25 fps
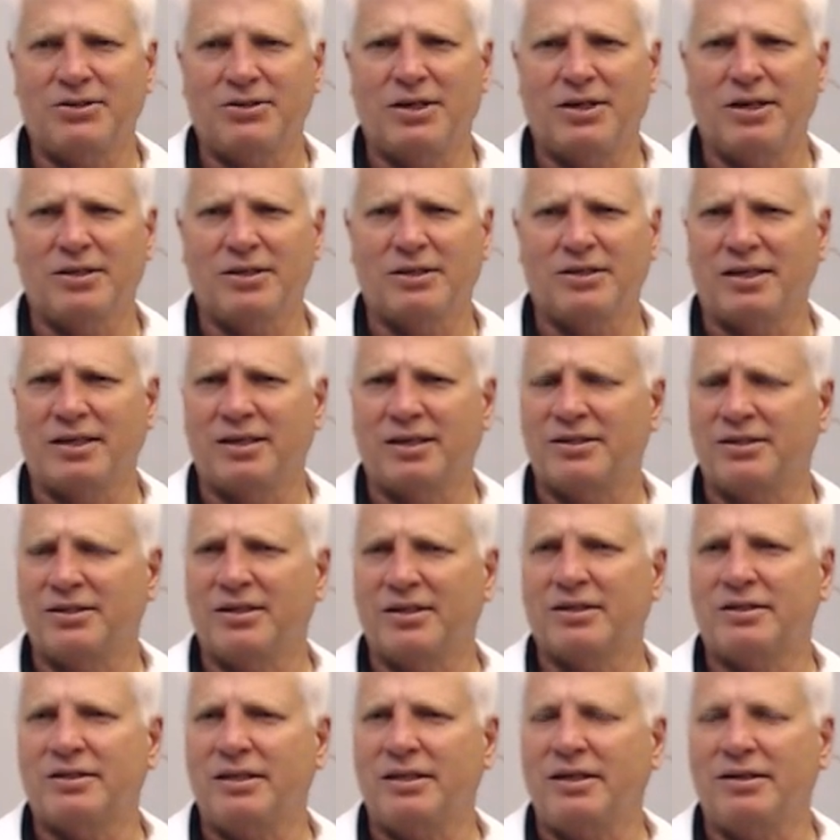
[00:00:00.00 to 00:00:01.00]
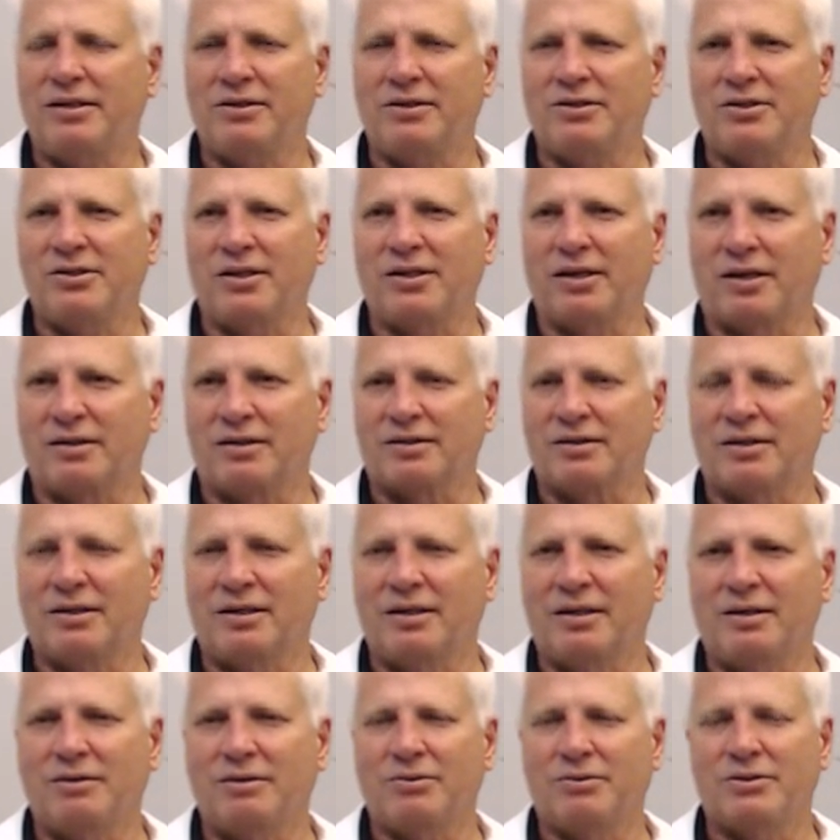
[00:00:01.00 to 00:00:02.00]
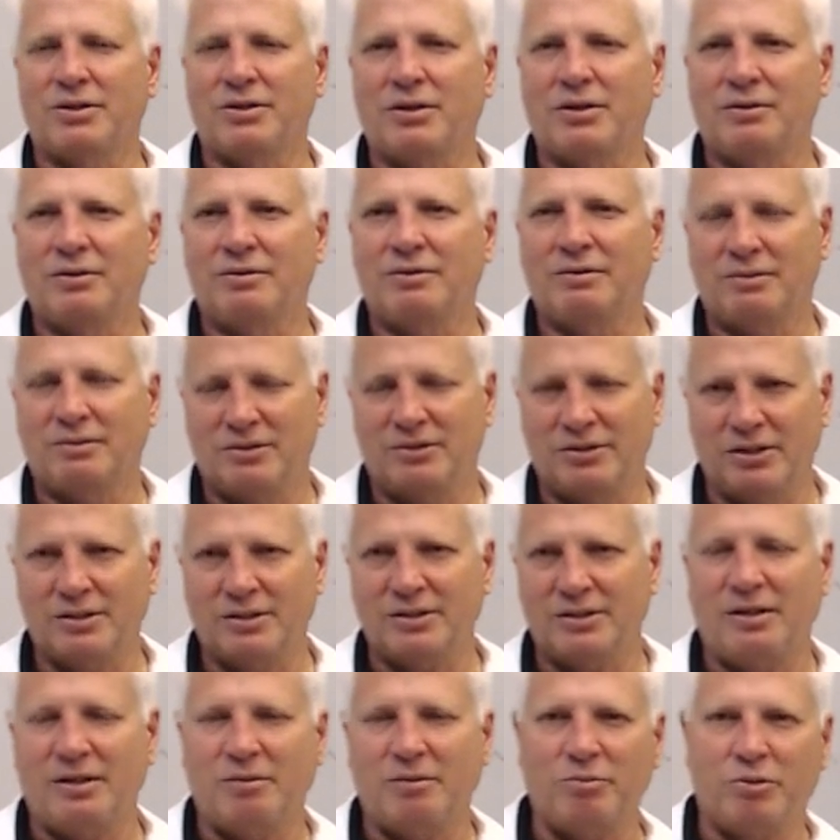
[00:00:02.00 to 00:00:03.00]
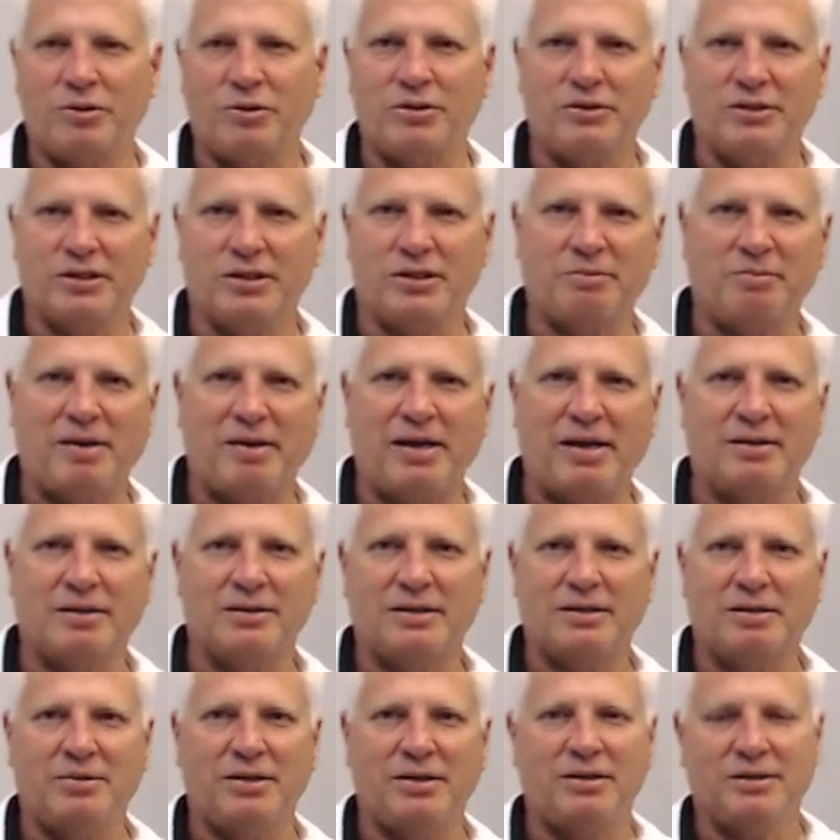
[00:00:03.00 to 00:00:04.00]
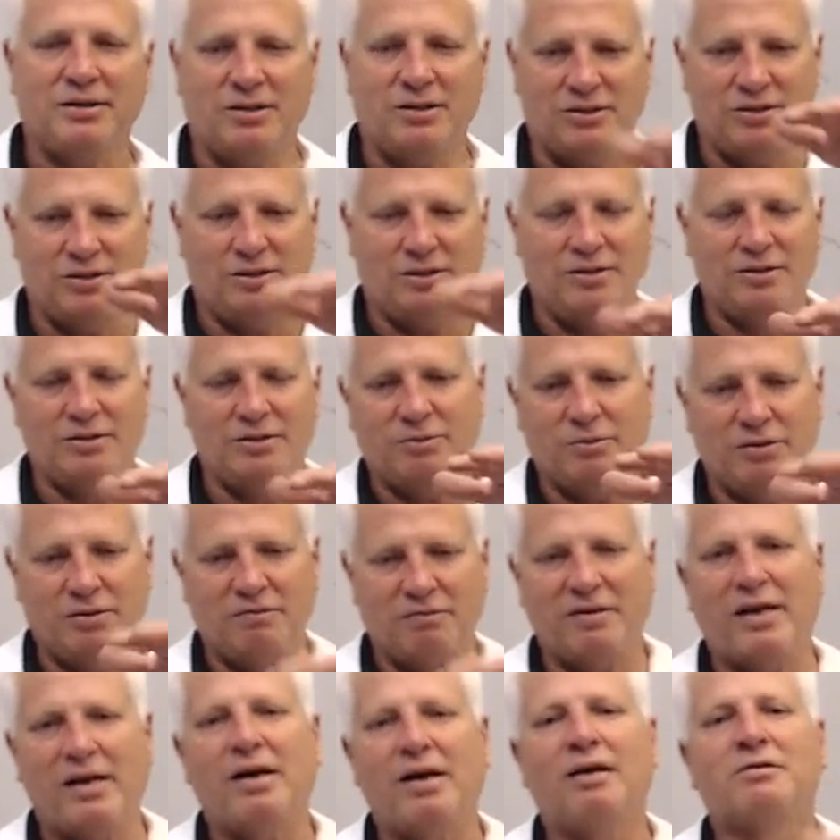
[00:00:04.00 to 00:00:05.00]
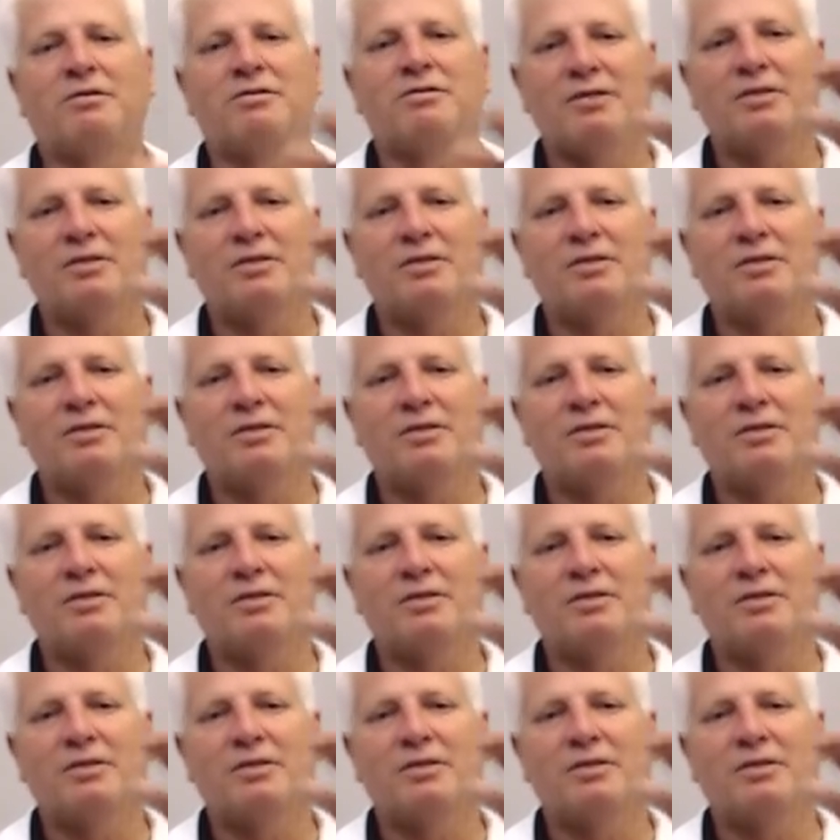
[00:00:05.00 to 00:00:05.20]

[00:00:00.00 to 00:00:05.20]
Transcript: is like 16.6, and it was 16.6 pounds. That means the cylinder with valve